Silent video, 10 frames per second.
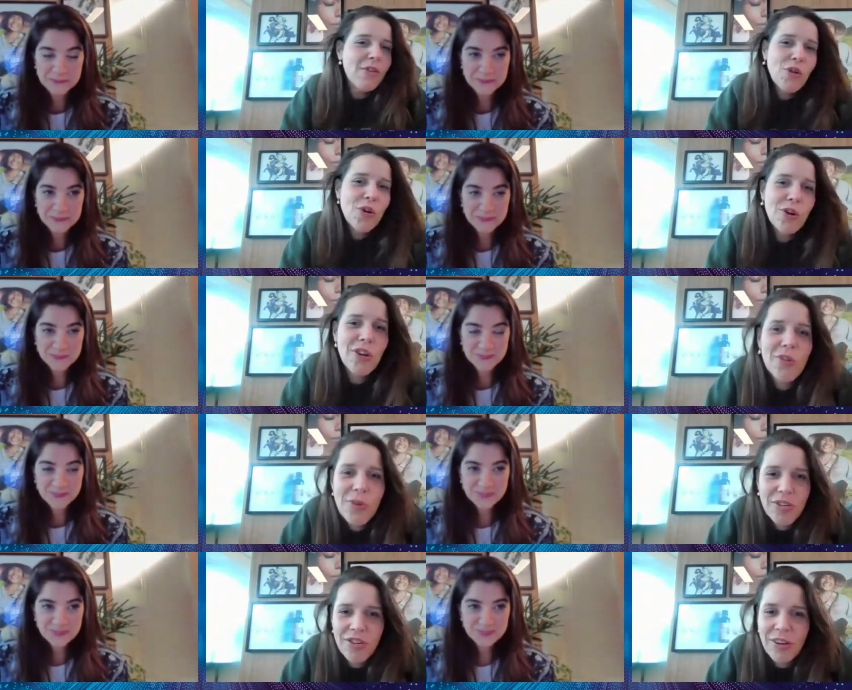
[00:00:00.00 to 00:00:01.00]
Speaker 1: that's the golden
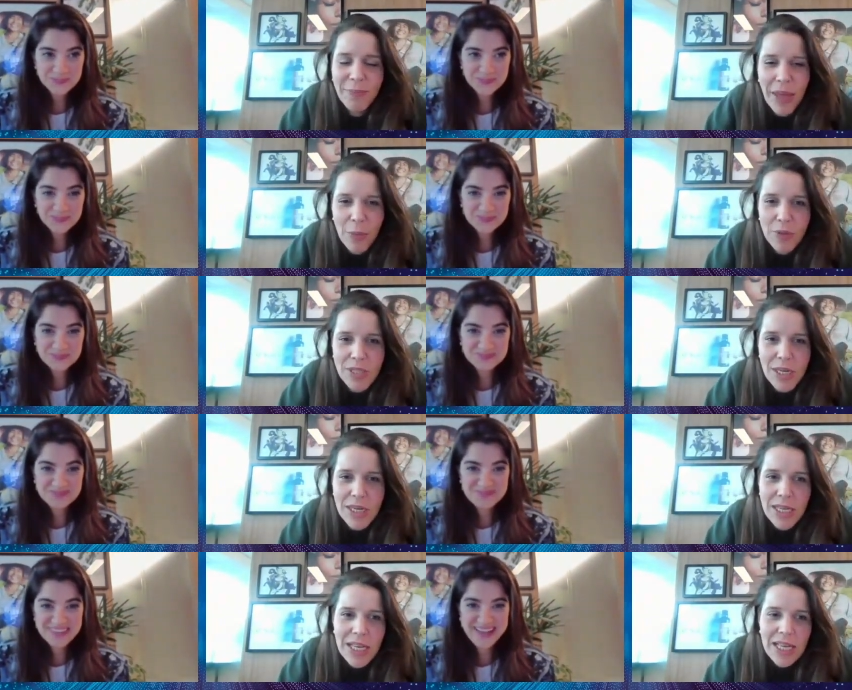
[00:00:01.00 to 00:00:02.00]
question, I would
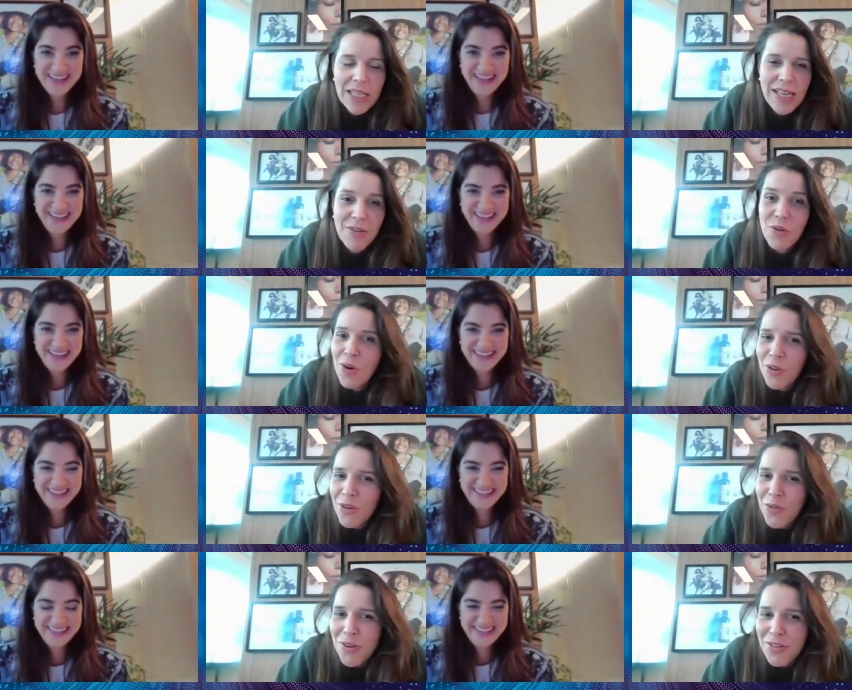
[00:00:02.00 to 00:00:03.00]
say. That's the
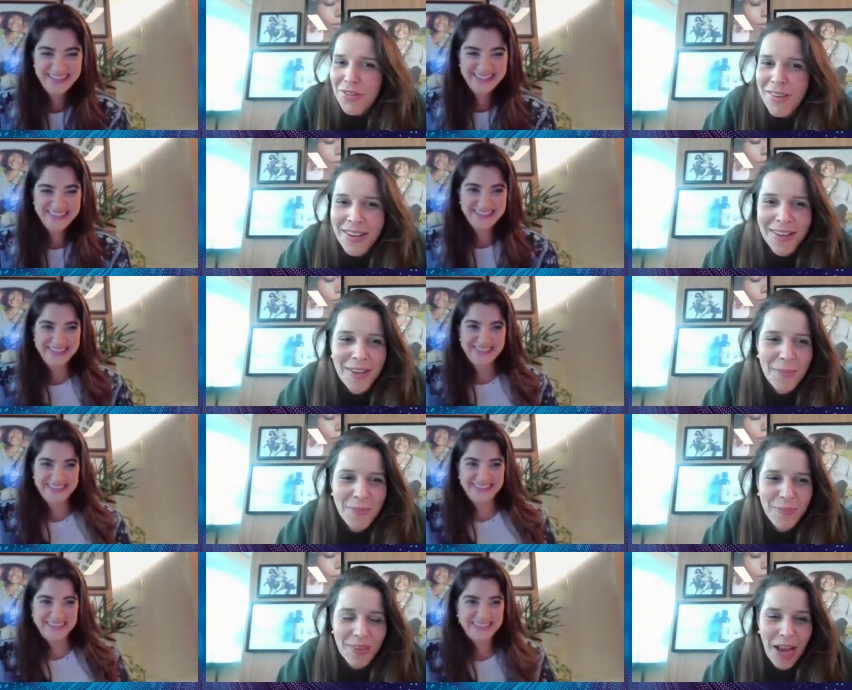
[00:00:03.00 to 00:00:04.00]
golden question.
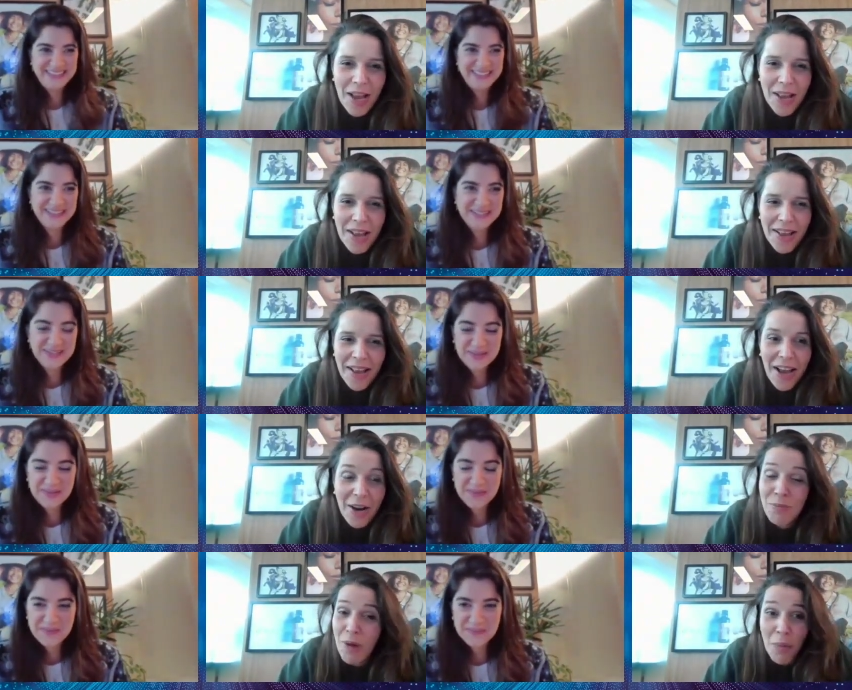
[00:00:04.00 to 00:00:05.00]
I'm
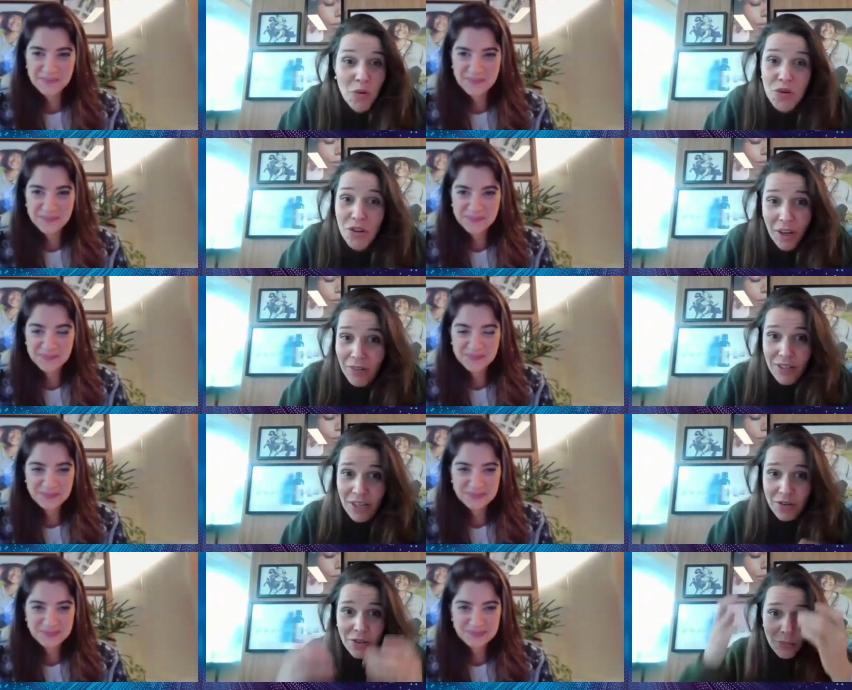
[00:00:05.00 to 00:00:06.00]
not sure I have
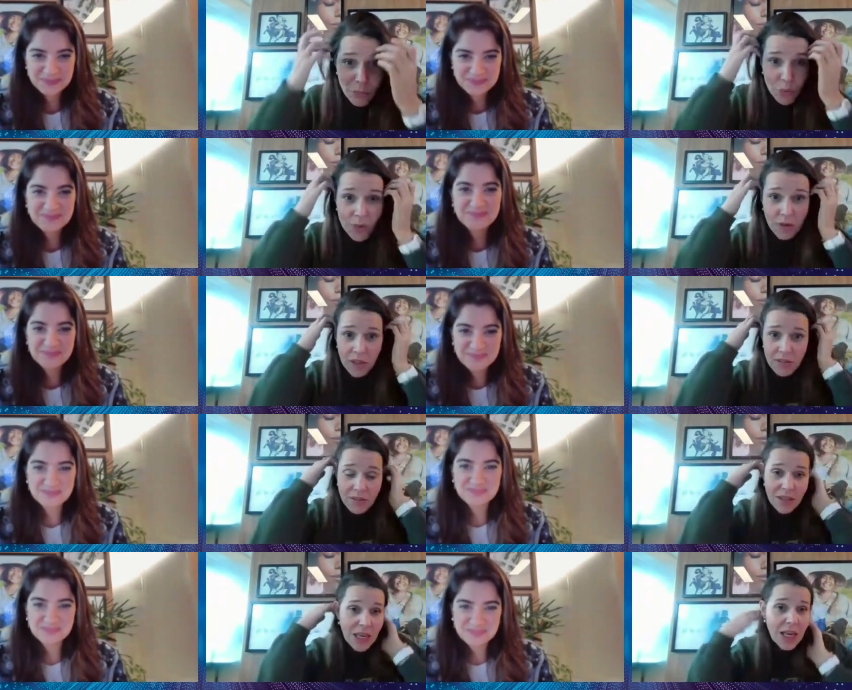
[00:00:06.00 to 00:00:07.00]
the answer, to be
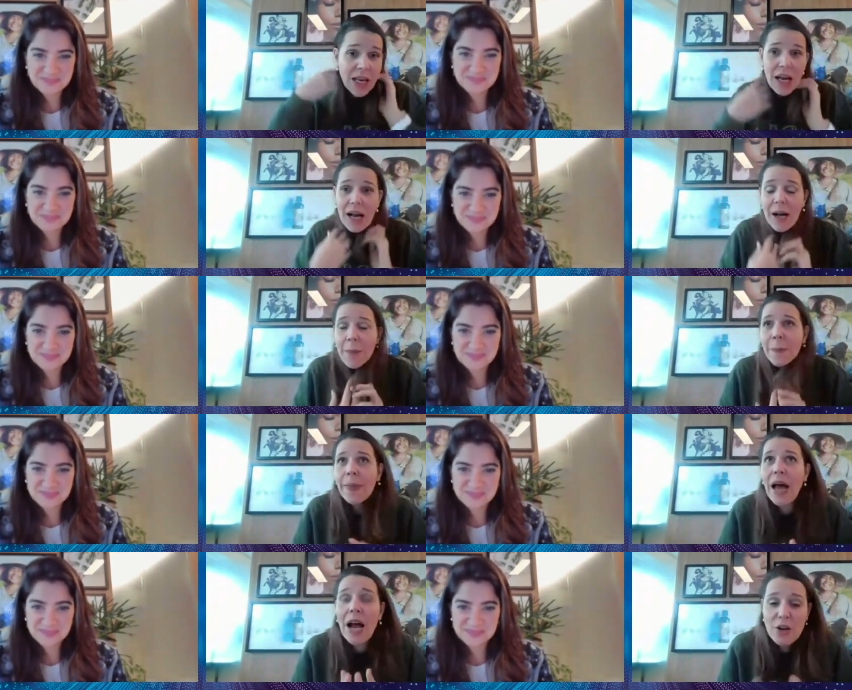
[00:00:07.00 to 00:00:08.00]
honest.
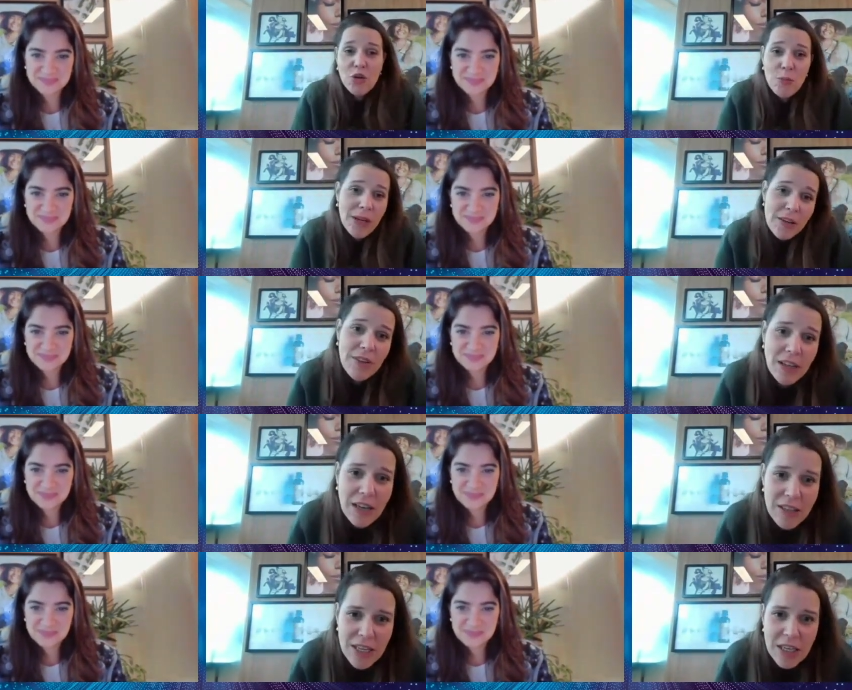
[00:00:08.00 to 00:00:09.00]
I do believe that
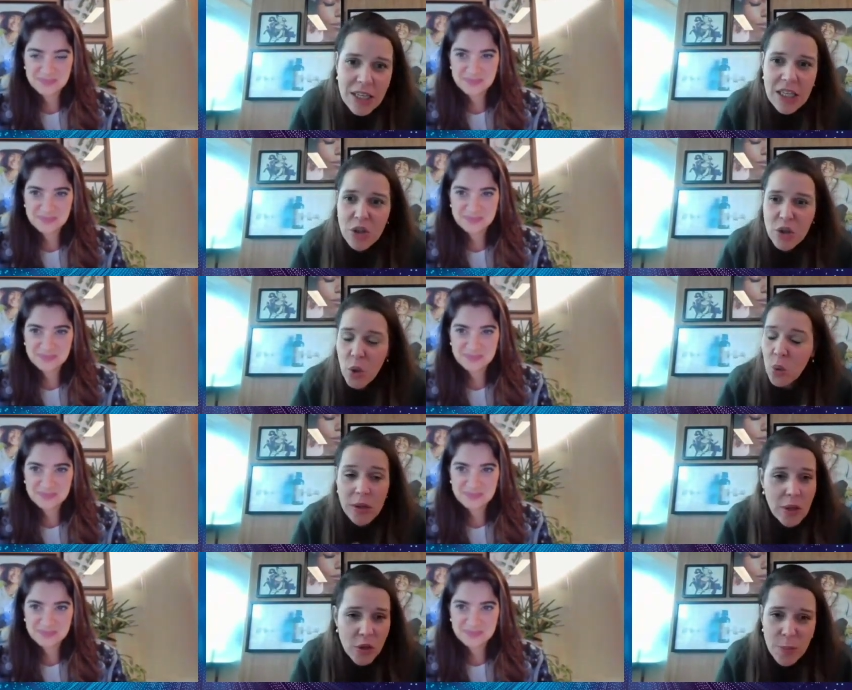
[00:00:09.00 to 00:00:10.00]
at the end, it
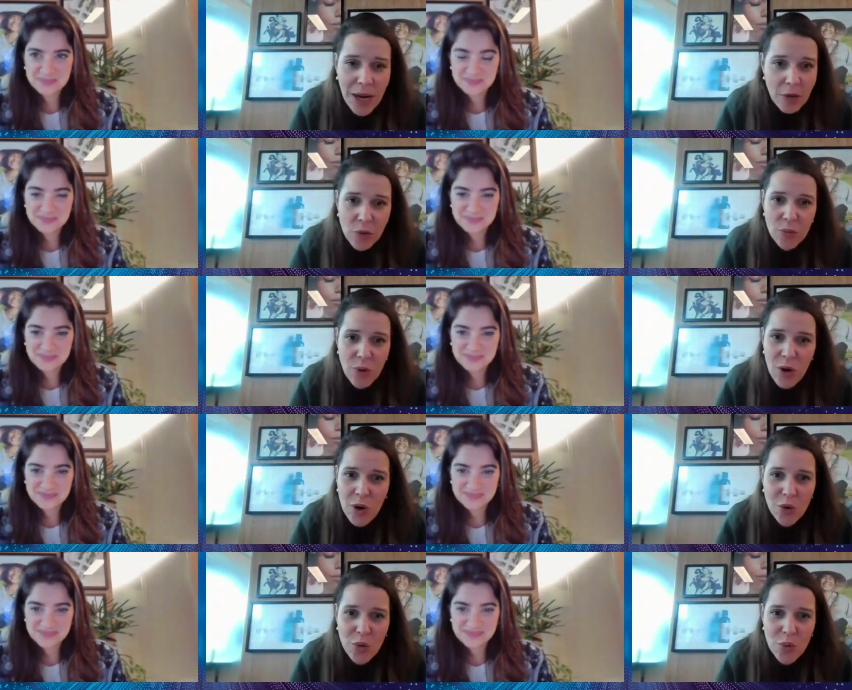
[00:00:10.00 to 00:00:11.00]
all goes back
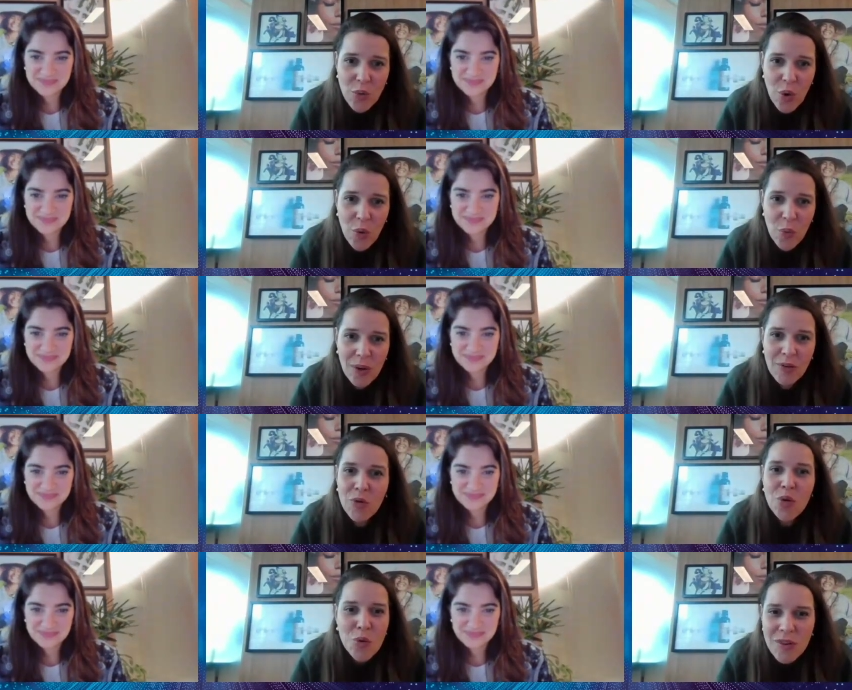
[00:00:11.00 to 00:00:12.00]
to what's
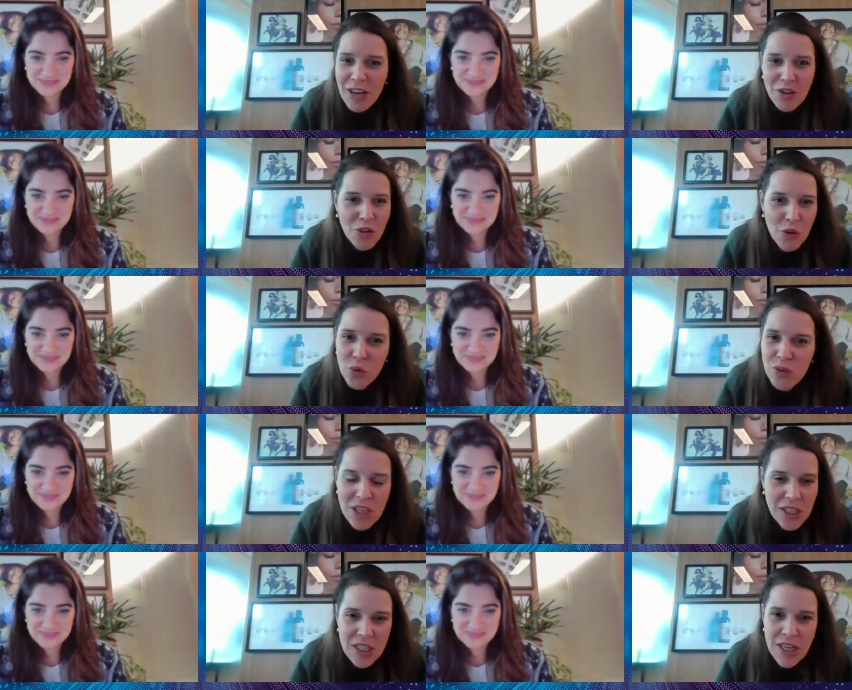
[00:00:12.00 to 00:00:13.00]
the usage and the
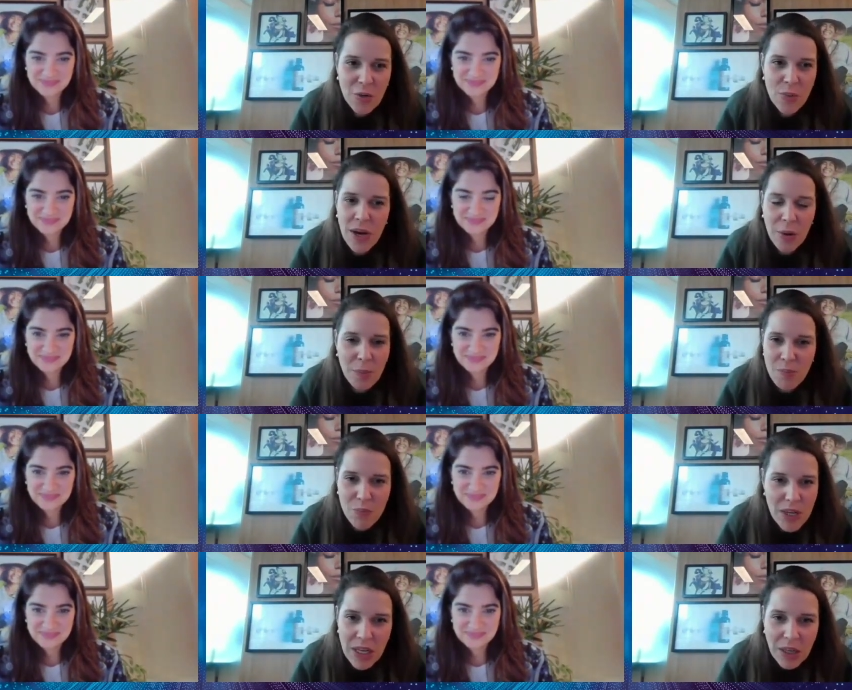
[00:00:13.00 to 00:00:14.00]
utility that we are
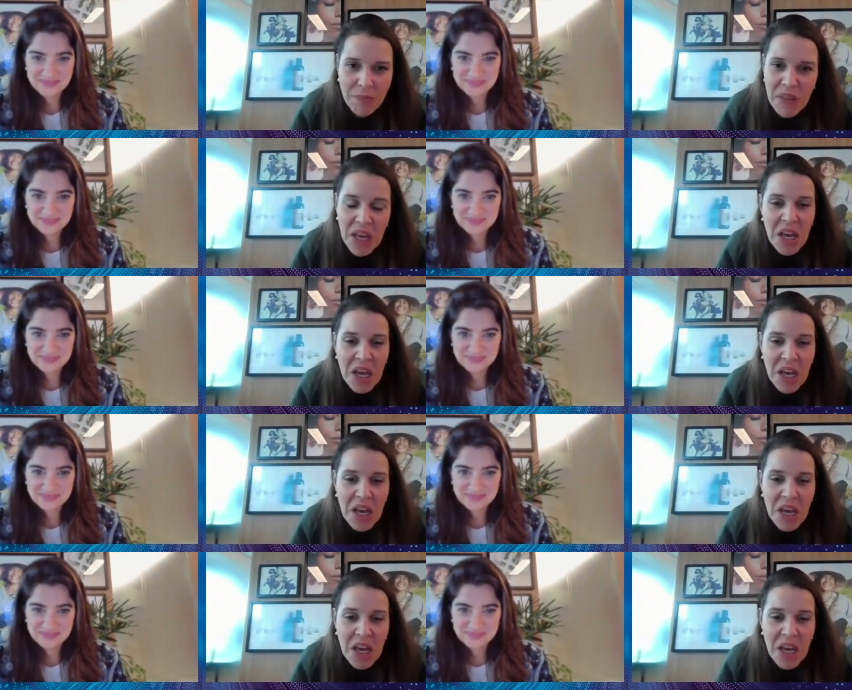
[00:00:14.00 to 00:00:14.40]
bringing.